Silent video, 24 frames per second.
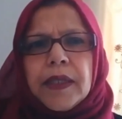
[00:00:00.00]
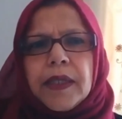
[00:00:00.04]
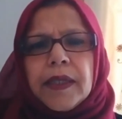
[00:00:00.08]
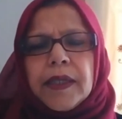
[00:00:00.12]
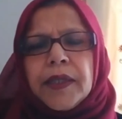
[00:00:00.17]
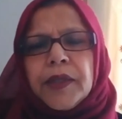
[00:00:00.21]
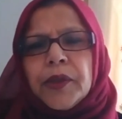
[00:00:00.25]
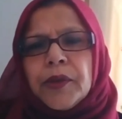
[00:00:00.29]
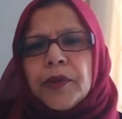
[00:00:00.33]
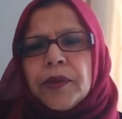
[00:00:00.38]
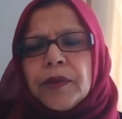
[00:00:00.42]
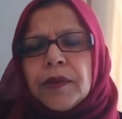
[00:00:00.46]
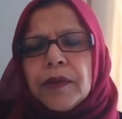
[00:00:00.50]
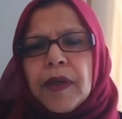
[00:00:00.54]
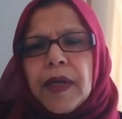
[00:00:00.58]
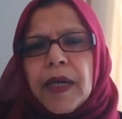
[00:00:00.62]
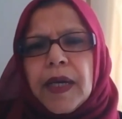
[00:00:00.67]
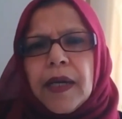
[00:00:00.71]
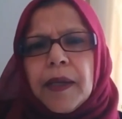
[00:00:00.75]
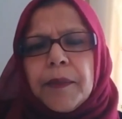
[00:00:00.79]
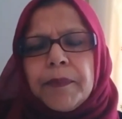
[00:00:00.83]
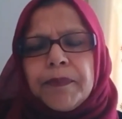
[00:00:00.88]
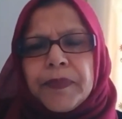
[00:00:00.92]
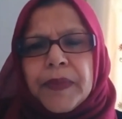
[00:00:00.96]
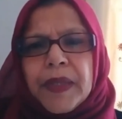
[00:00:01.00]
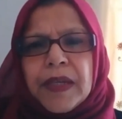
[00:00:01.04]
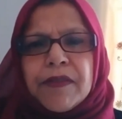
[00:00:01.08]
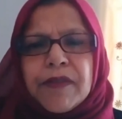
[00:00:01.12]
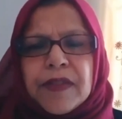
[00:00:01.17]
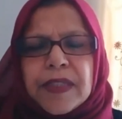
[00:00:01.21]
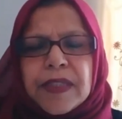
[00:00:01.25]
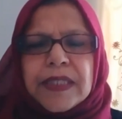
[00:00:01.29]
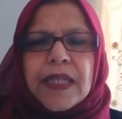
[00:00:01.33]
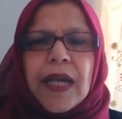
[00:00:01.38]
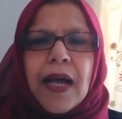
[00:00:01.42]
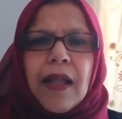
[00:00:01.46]
you know um,
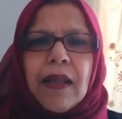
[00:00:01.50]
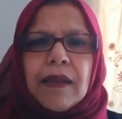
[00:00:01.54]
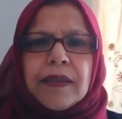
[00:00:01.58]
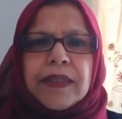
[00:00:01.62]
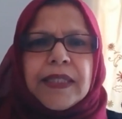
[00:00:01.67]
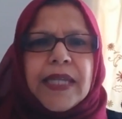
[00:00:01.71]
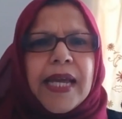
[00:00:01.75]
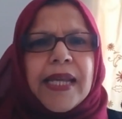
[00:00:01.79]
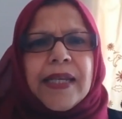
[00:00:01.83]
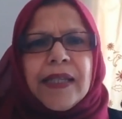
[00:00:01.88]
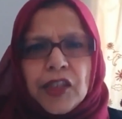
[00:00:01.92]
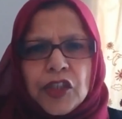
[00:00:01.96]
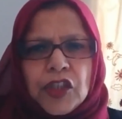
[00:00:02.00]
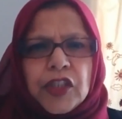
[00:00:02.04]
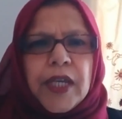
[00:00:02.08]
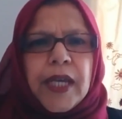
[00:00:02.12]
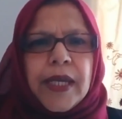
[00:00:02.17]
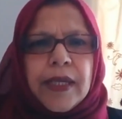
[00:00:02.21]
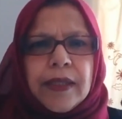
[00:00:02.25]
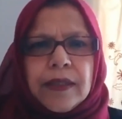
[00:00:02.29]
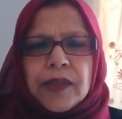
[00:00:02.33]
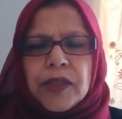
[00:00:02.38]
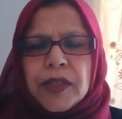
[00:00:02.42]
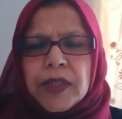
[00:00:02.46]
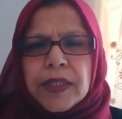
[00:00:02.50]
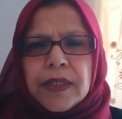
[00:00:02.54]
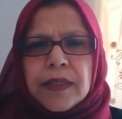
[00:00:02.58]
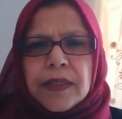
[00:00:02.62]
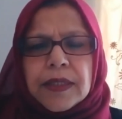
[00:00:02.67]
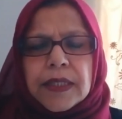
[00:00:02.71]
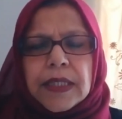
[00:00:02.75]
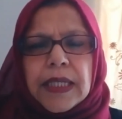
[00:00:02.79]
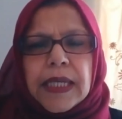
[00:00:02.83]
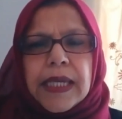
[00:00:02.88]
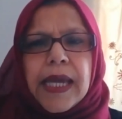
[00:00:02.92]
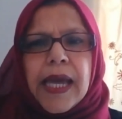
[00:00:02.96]
result any
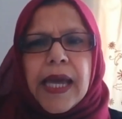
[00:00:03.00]
changes